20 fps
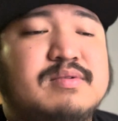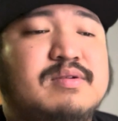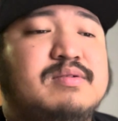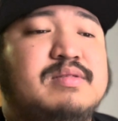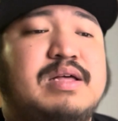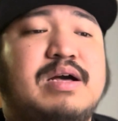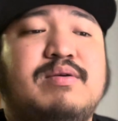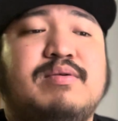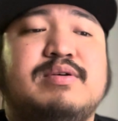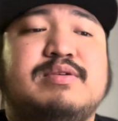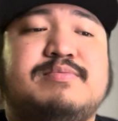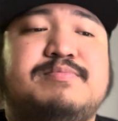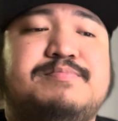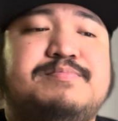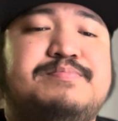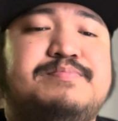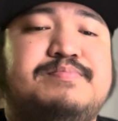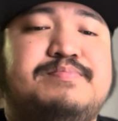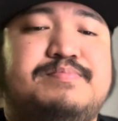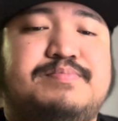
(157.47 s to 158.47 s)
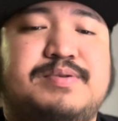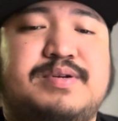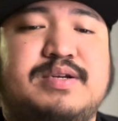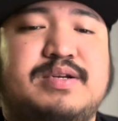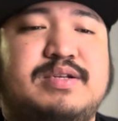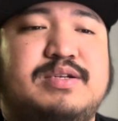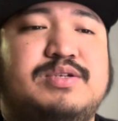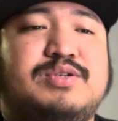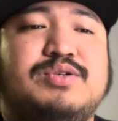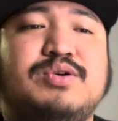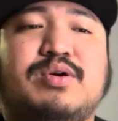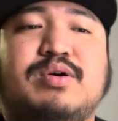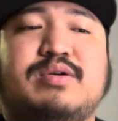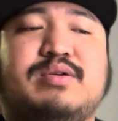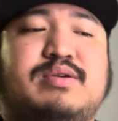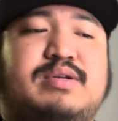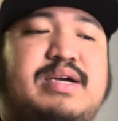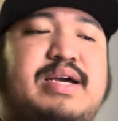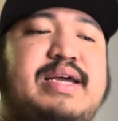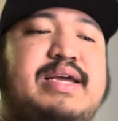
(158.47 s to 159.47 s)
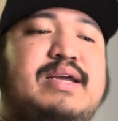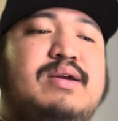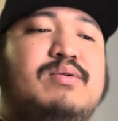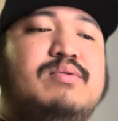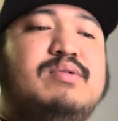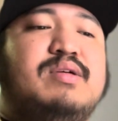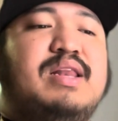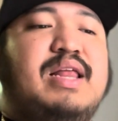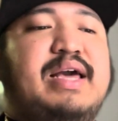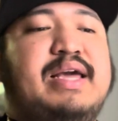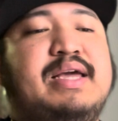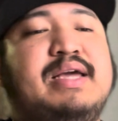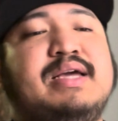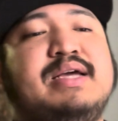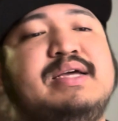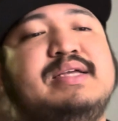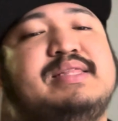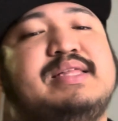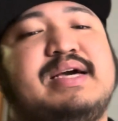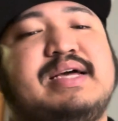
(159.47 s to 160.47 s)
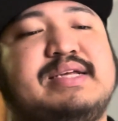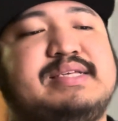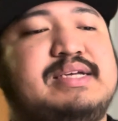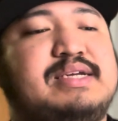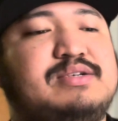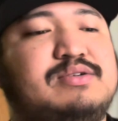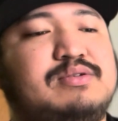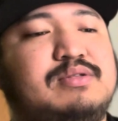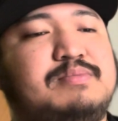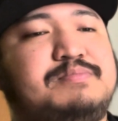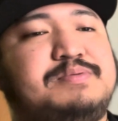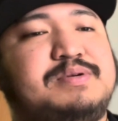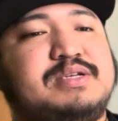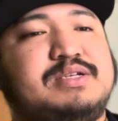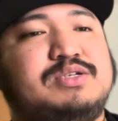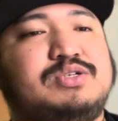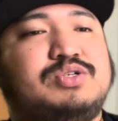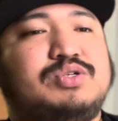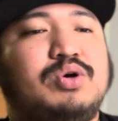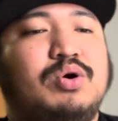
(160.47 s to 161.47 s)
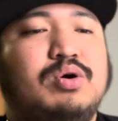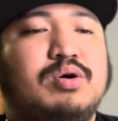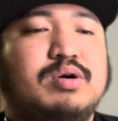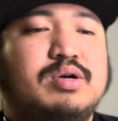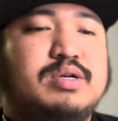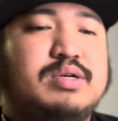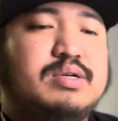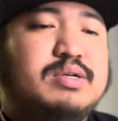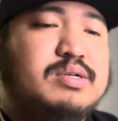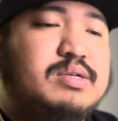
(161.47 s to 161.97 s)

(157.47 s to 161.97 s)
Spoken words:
That was pretty short. I ain't gonna lie. That is actually pretty short.